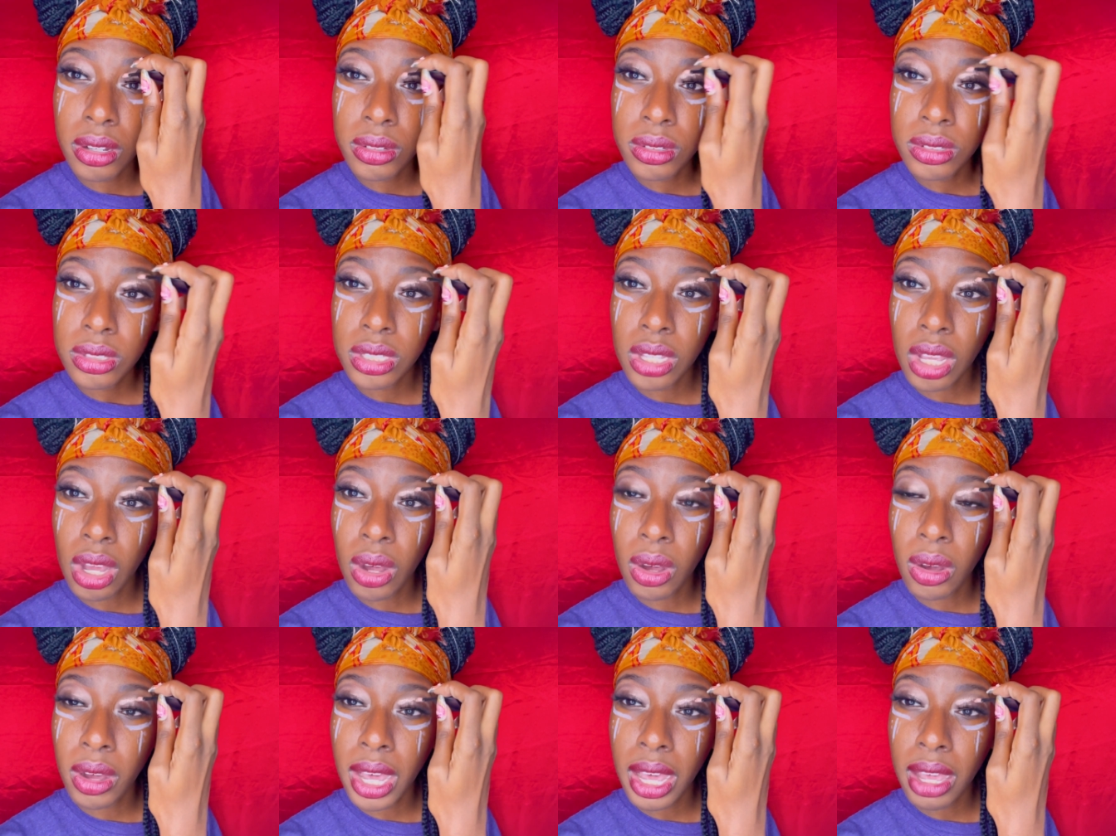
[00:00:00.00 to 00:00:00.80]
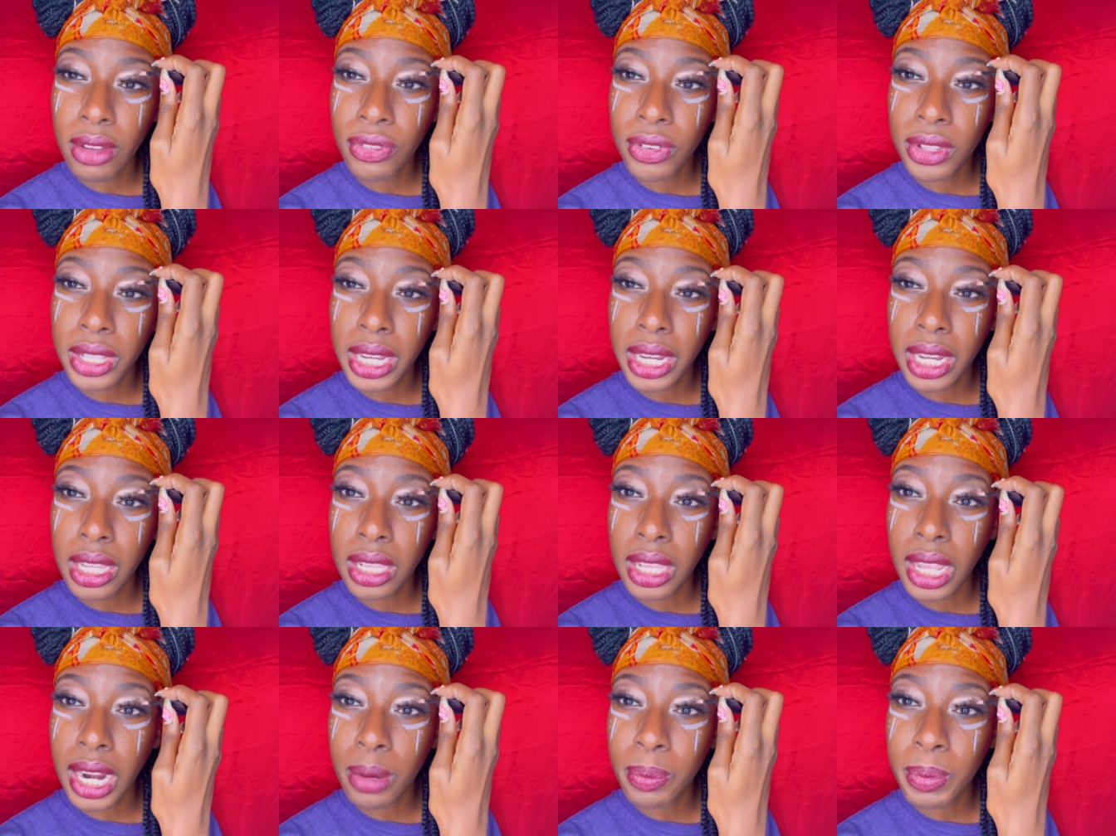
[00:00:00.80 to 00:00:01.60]
so I feel like a
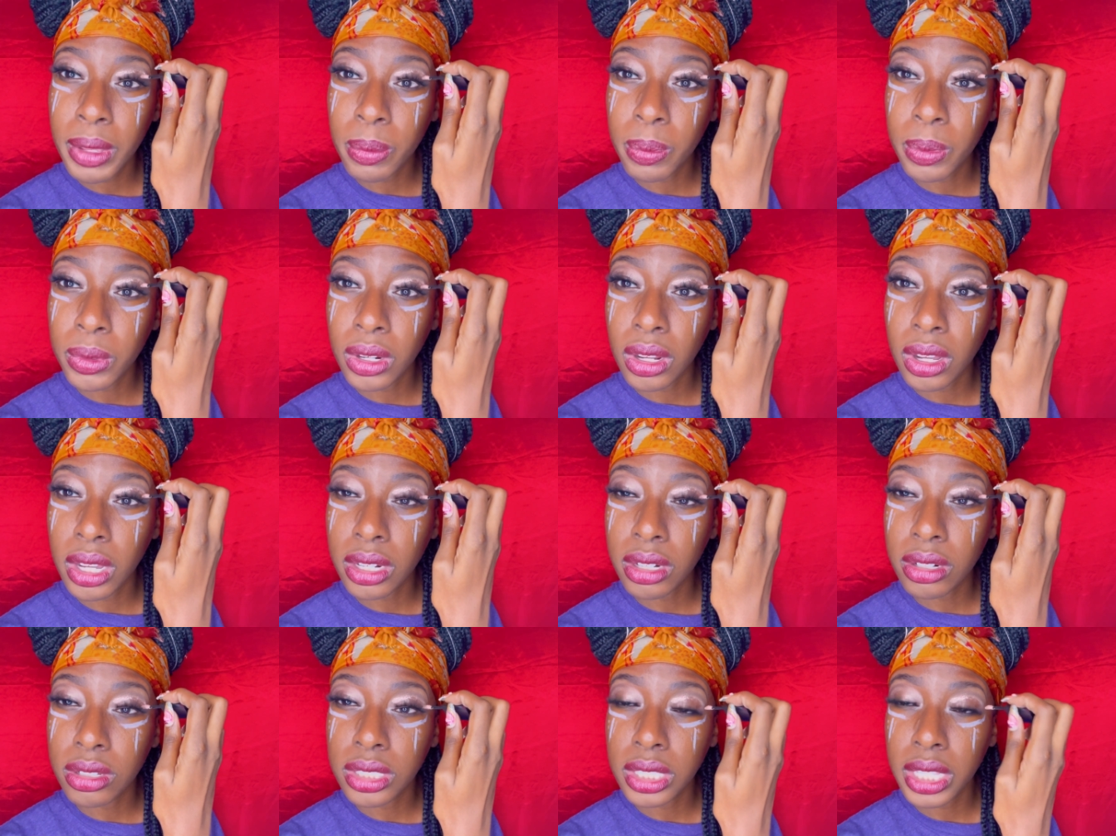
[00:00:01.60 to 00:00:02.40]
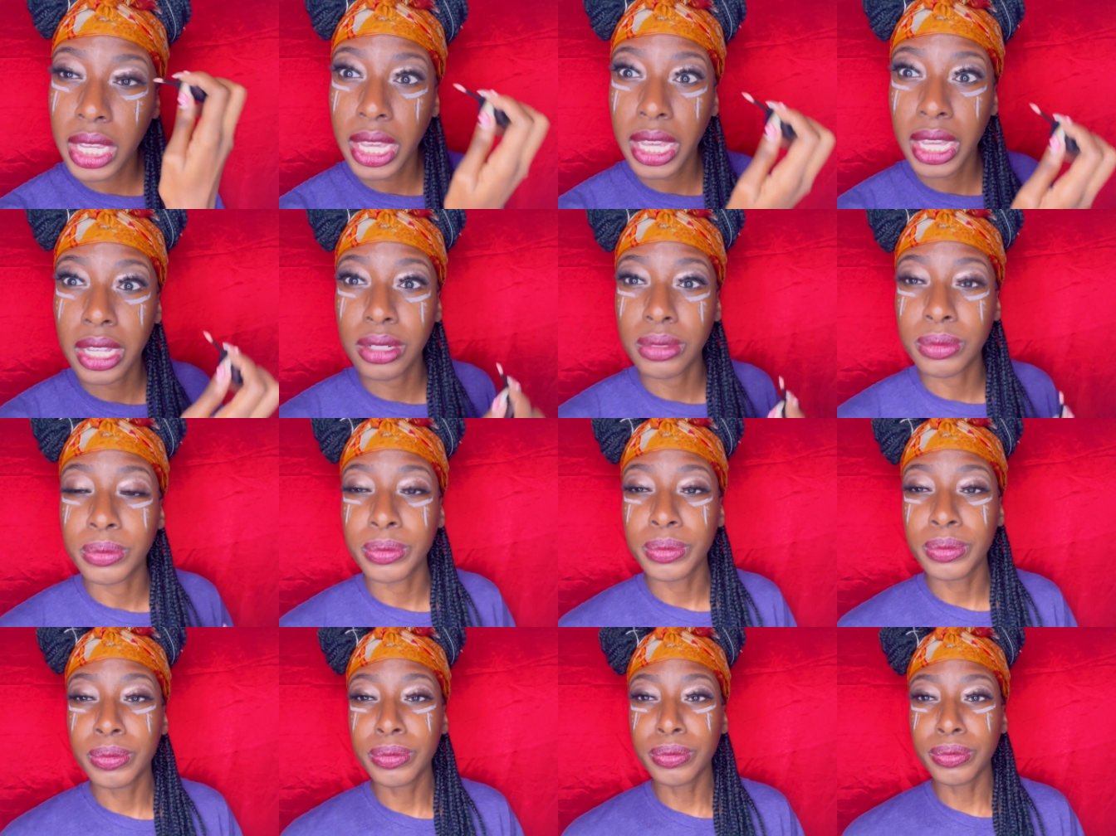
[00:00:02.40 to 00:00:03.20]
lot of people don't understand
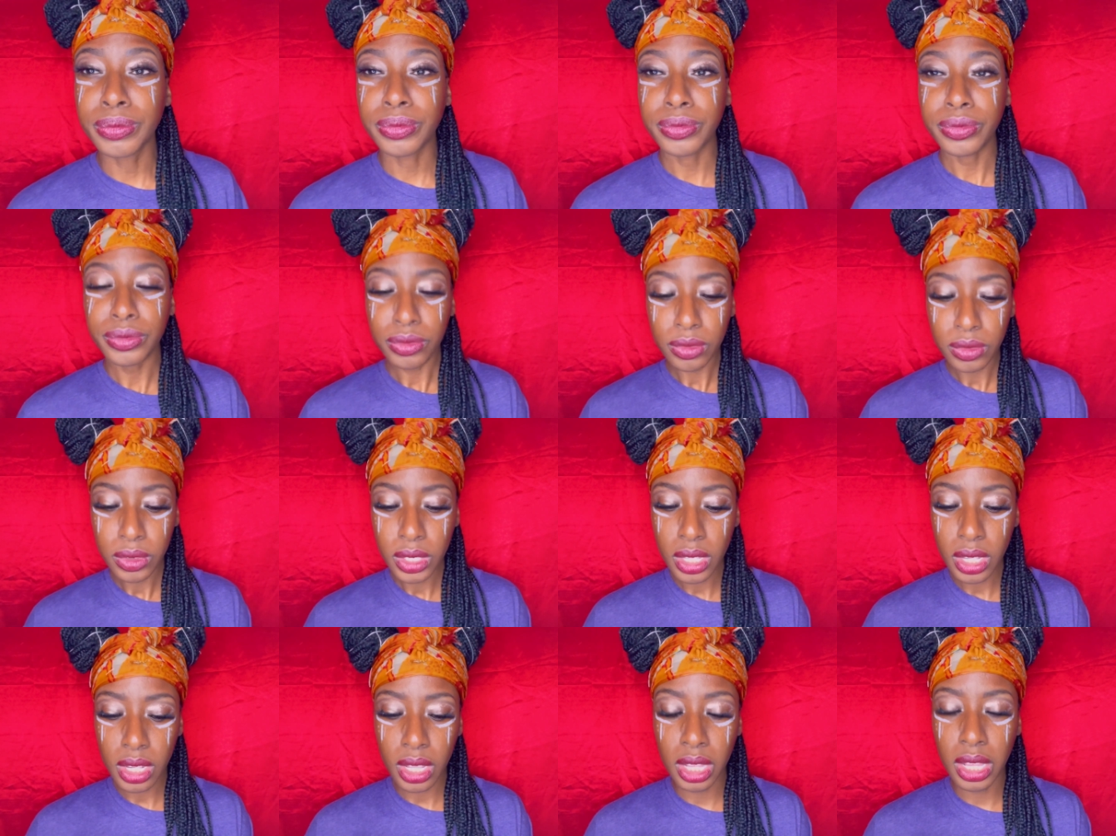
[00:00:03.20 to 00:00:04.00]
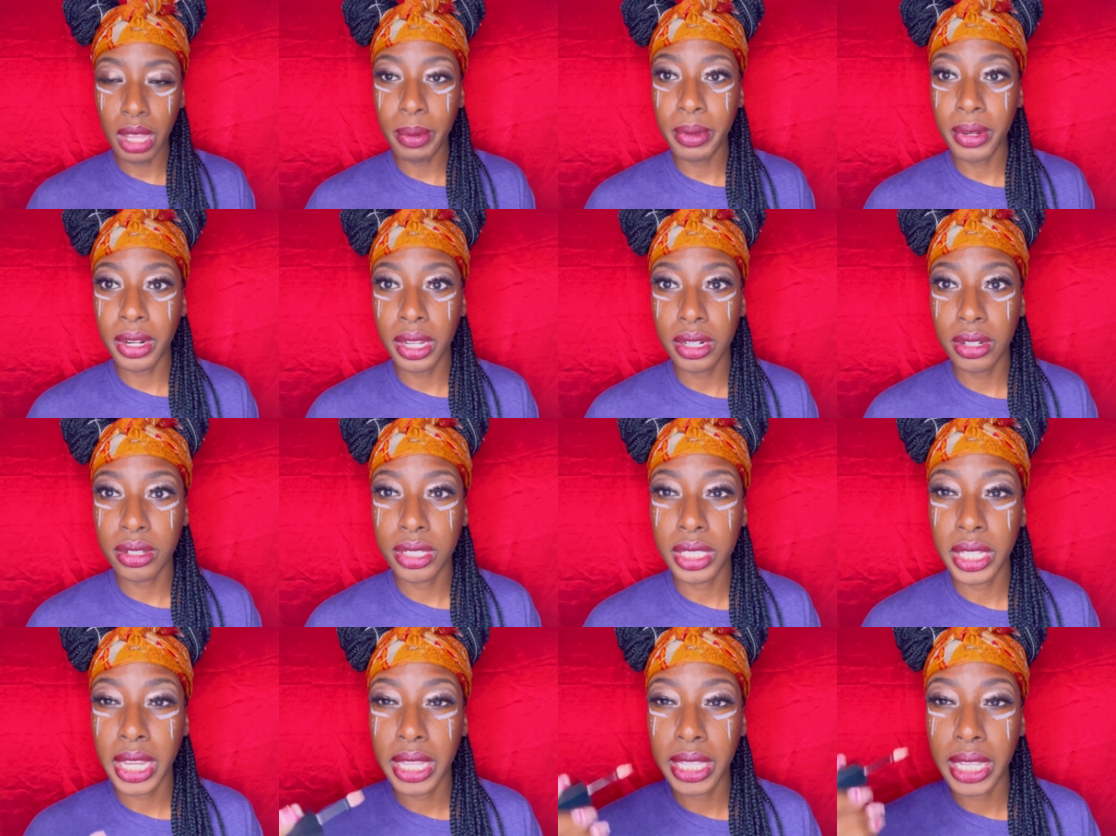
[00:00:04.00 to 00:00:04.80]
a lot of people don't
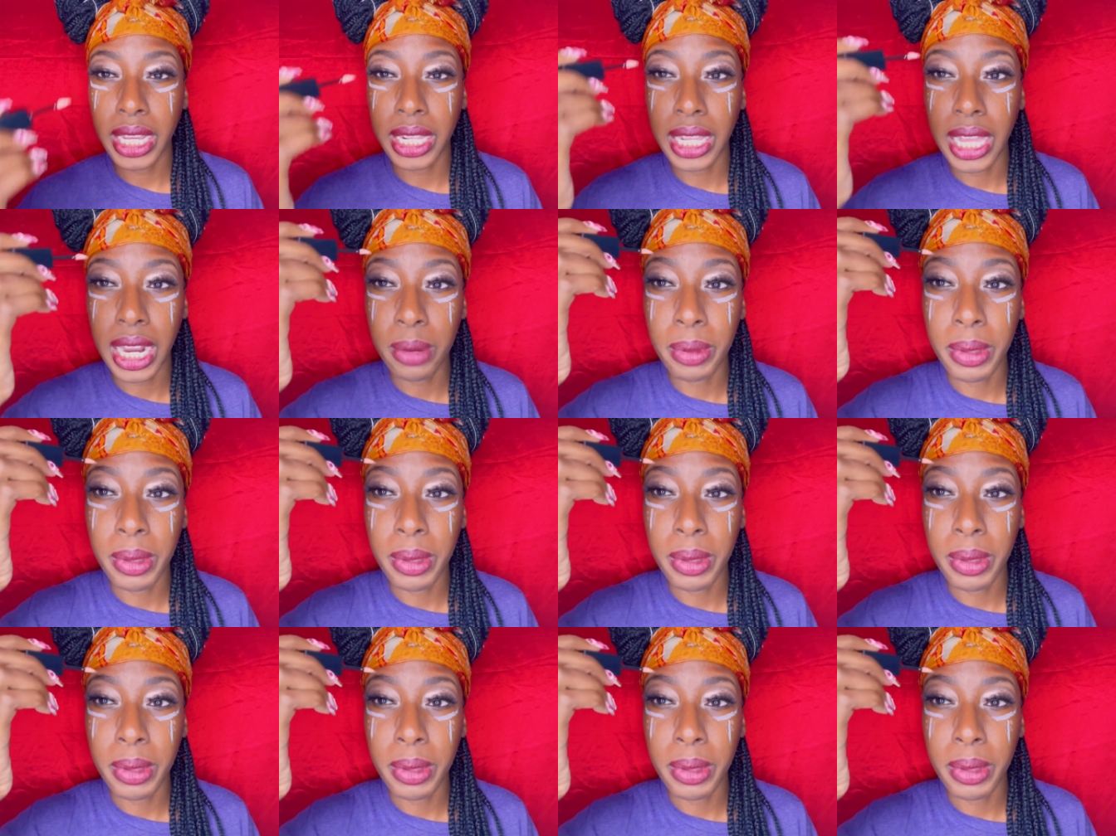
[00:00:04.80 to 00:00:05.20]
understand that a lot of